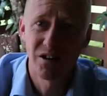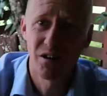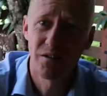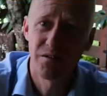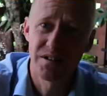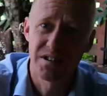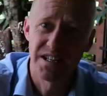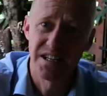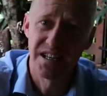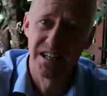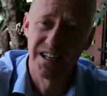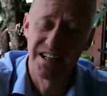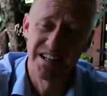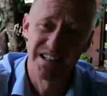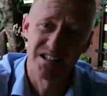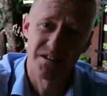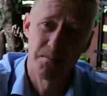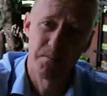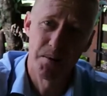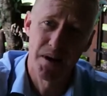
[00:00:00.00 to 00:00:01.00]
you're obviously going to
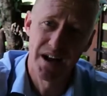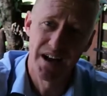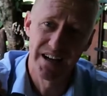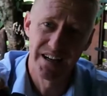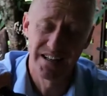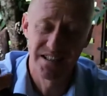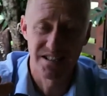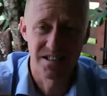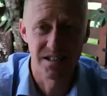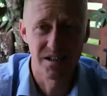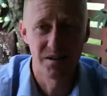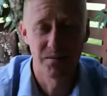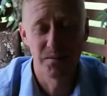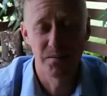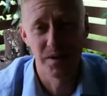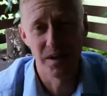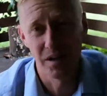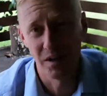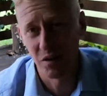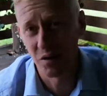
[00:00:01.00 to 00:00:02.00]
need some pliers,
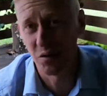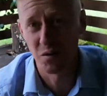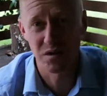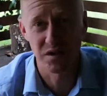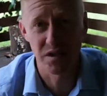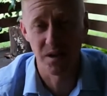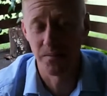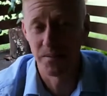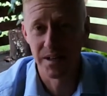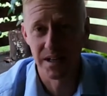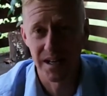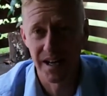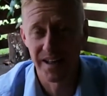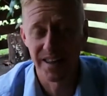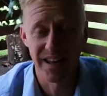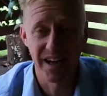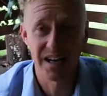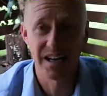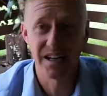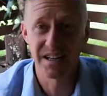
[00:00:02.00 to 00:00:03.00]
but or something
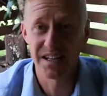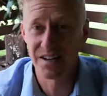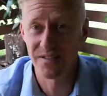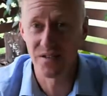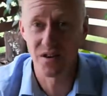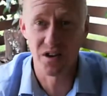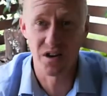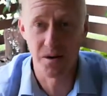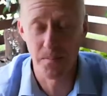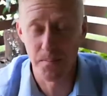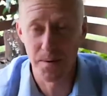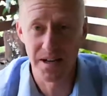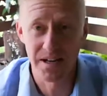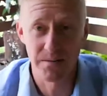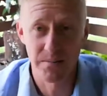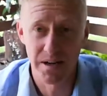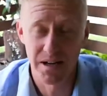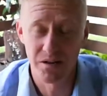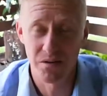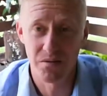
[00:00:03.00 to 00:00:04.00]
like that if you're going to
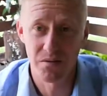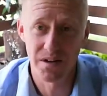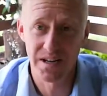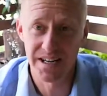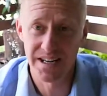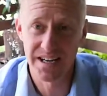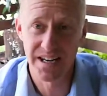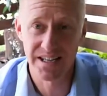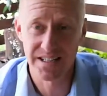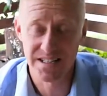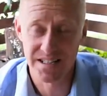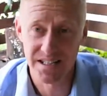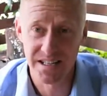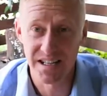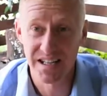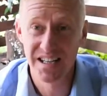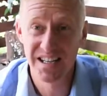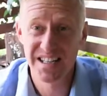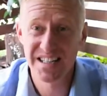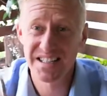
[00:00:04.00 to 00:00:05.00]
bend metal really
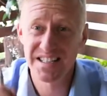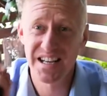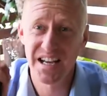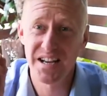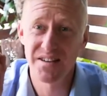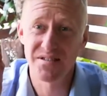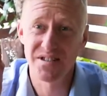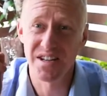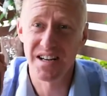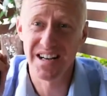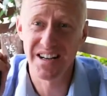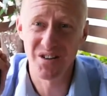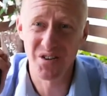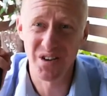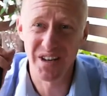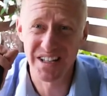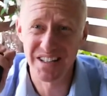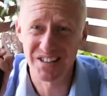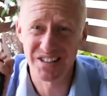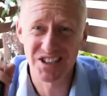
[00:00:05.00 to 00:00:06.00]
nicely. Saves you a
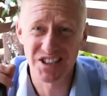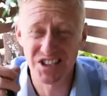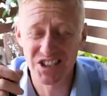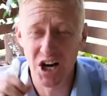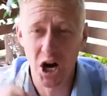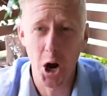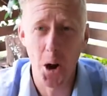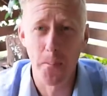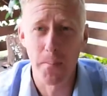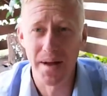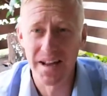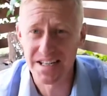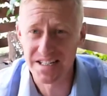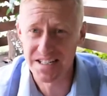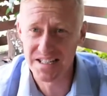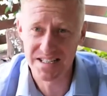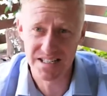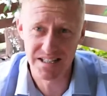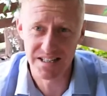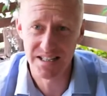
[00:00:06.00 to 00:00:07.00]
little little sharp
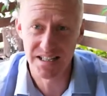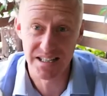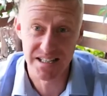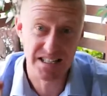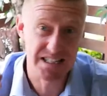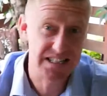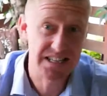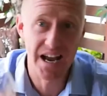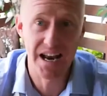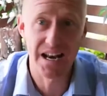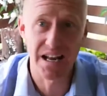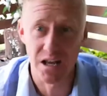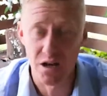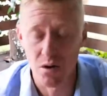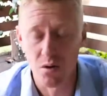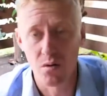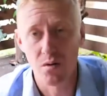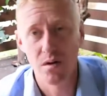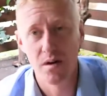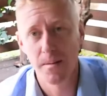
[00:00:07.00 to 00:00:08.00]
edges and things getting
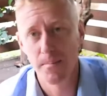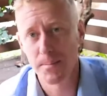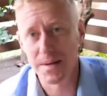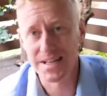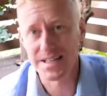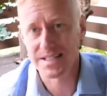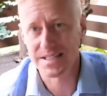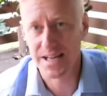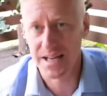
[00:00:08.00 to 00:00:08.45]
you. Be